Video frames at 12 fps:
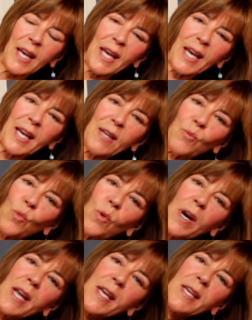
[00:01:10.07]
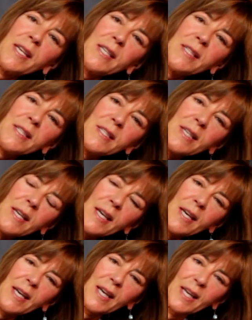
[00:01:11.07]
And raise
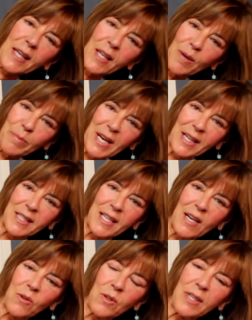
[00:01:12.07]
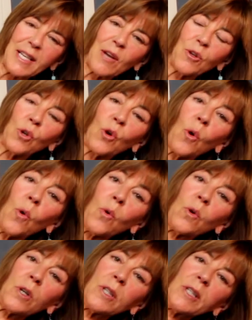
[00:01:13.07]
and come back down. Now the
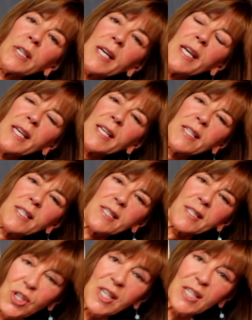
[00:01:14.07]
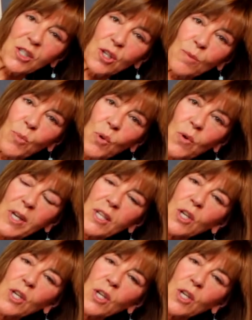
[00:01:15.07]
goal is to get to the point